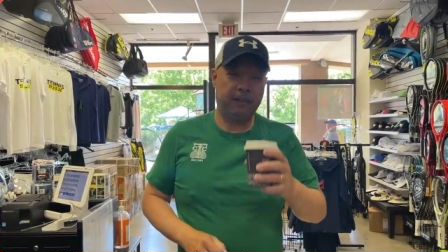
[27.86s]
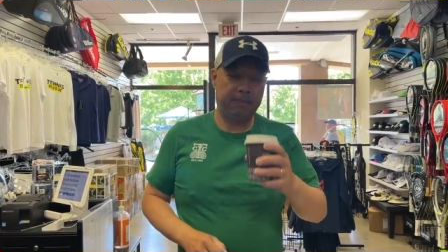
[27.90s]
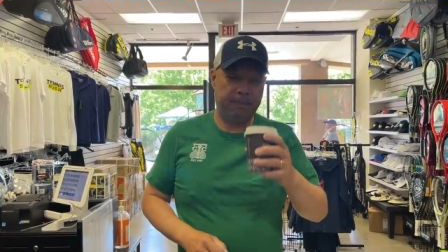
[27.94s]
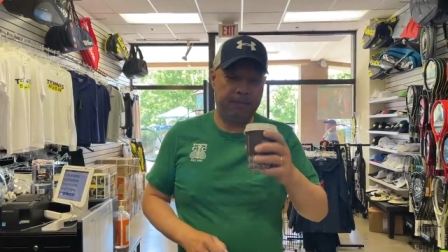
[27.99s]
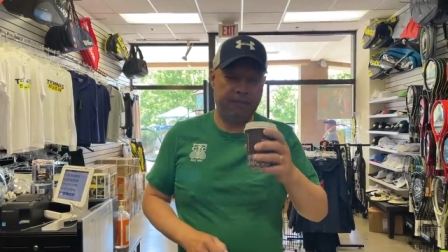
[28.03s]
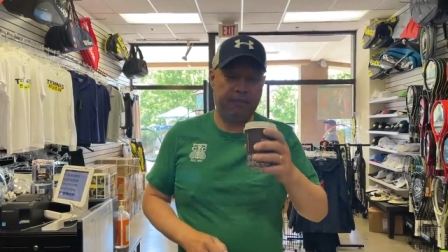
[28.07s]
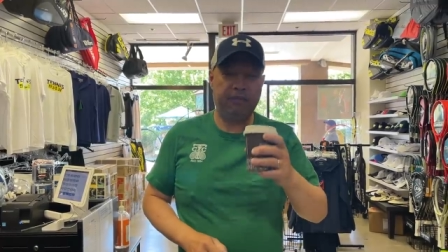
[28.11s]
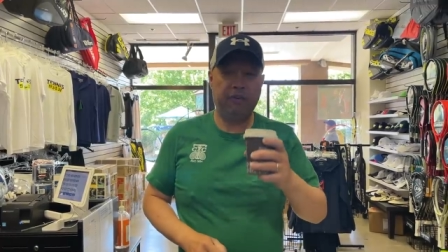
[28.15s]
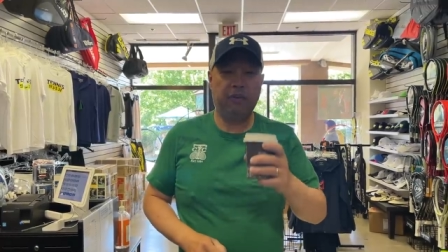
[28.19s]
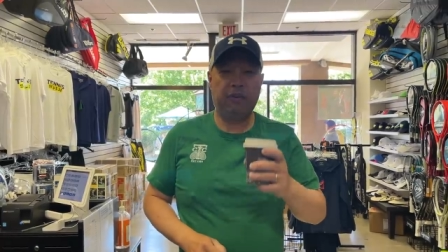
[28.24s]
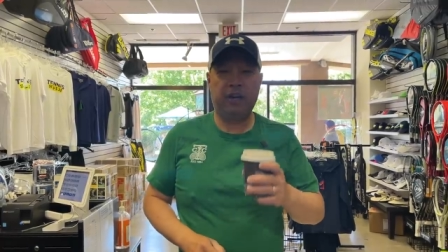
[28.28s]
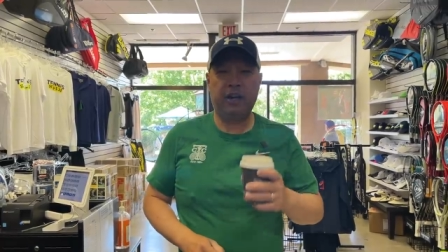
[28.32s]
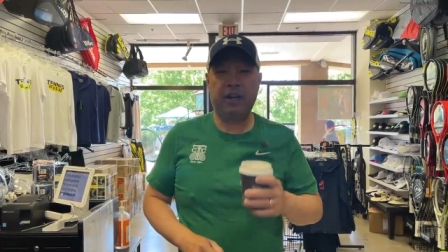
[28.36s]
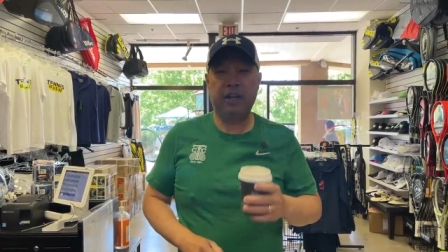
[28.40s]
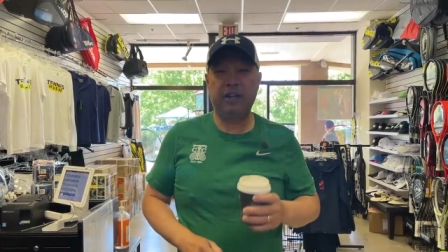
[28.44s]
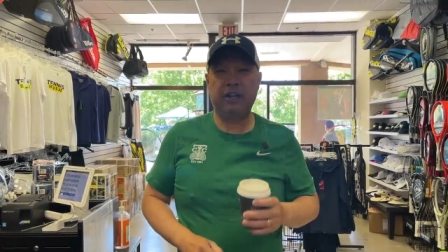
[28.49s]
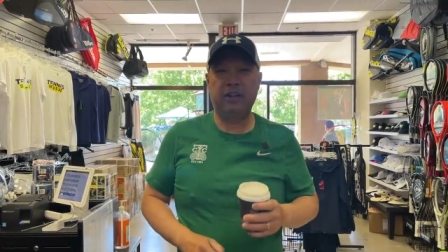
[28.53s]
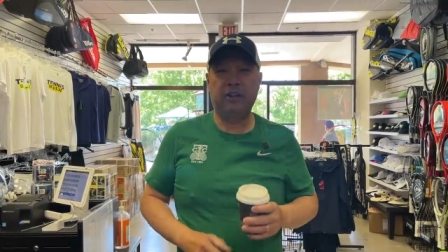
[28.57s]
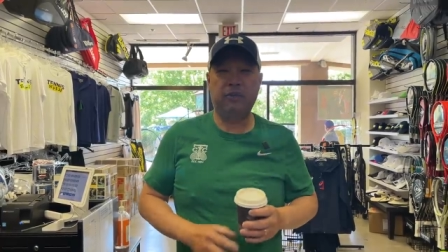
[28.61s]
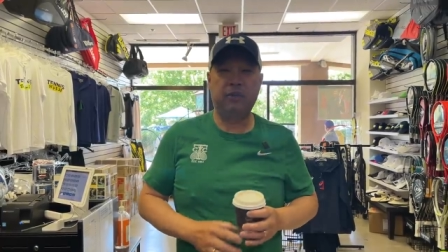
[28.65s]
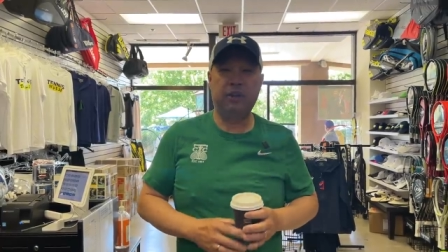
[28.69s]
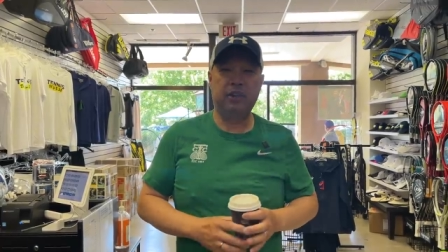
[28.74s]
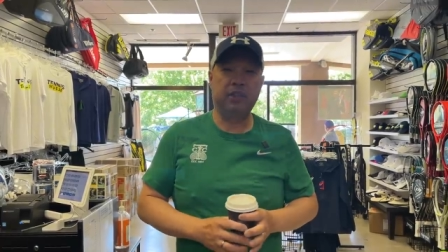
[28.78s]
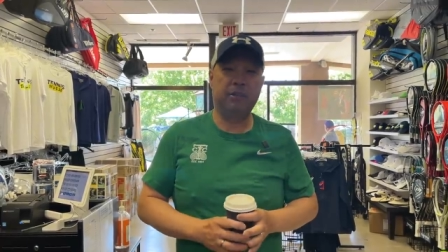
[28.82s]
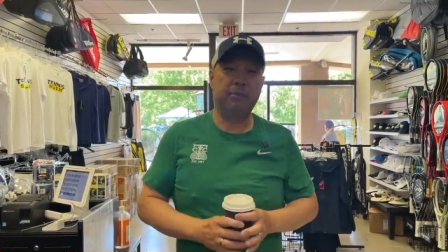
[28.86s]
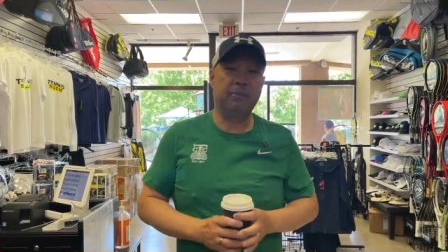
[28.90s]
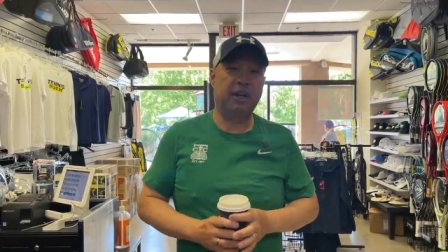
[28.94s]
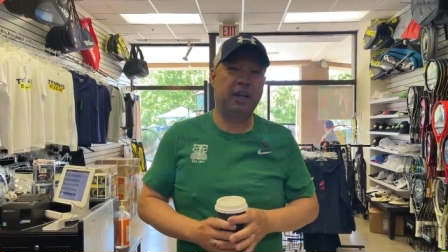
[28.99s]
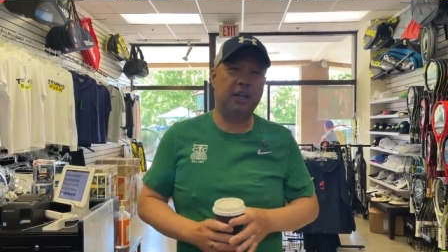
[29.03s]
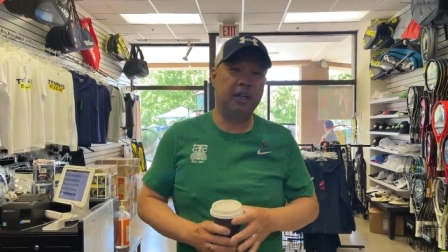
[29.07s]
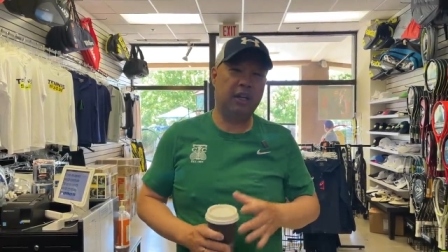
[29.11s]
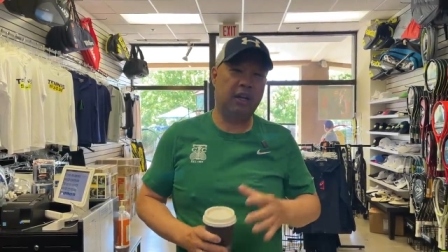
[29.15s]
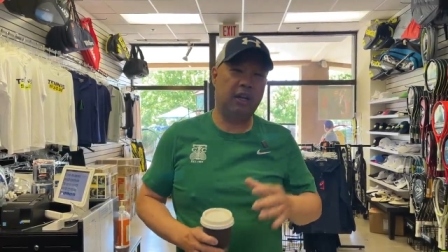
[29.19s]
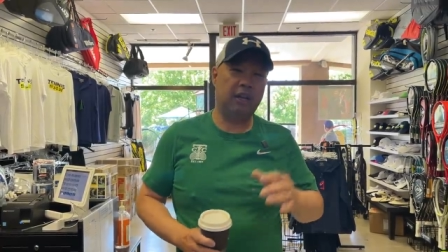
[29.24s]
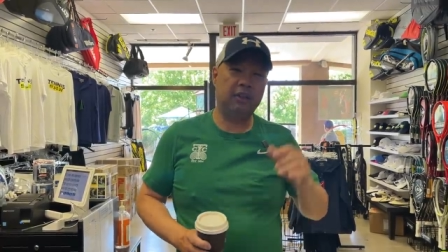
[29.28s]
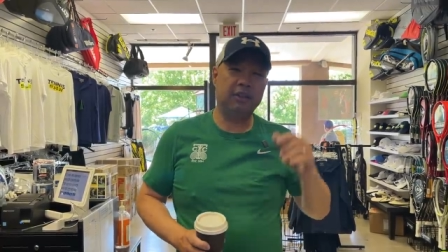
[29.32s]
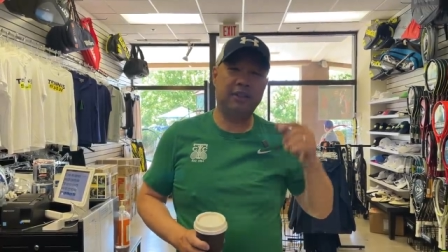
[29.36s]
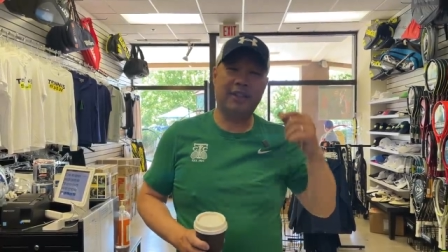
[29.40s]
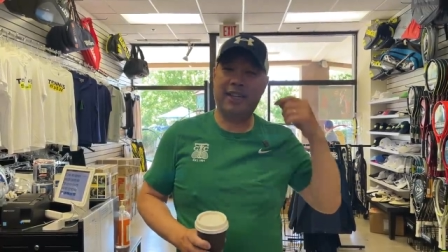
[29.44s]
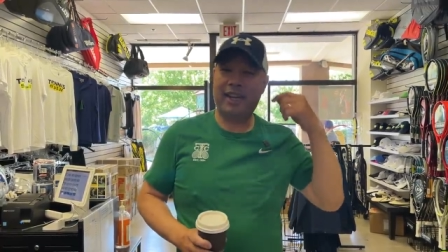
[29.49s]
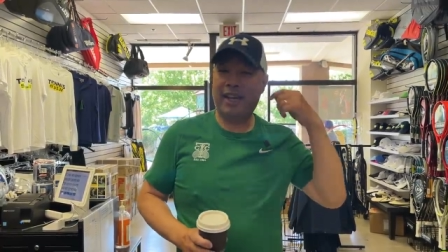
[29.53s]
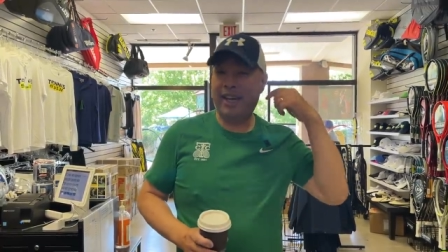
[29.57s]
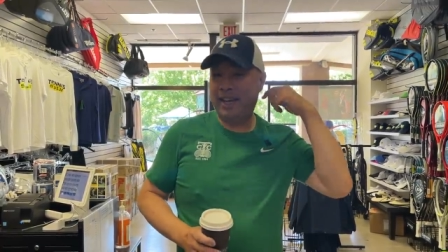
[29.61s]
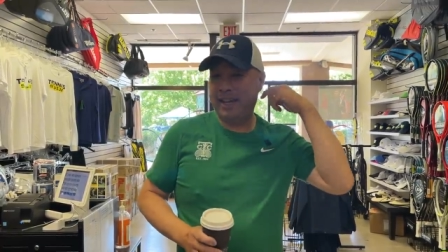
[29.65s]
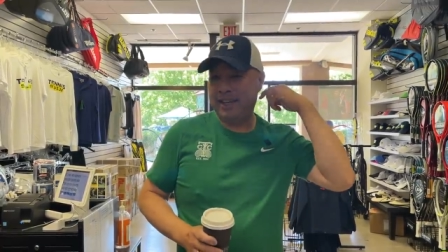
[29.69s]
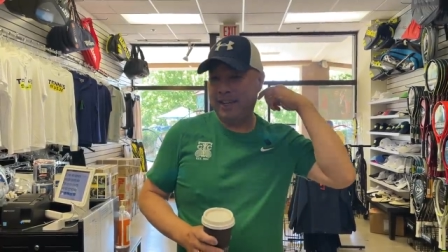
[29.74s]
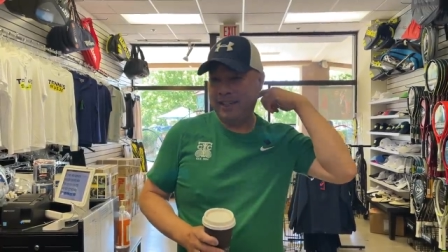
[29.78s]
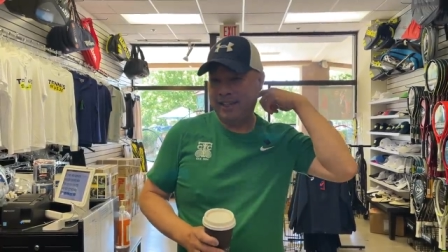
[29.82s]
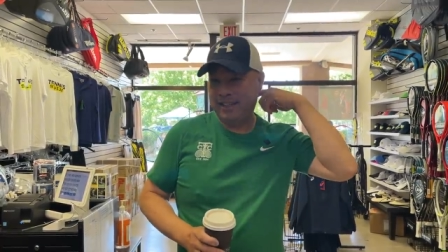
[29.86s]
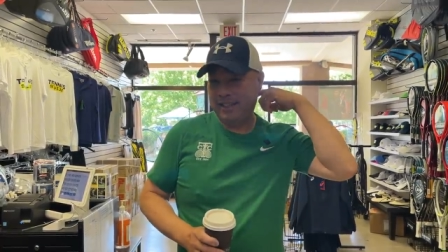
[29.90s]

before I go into my long day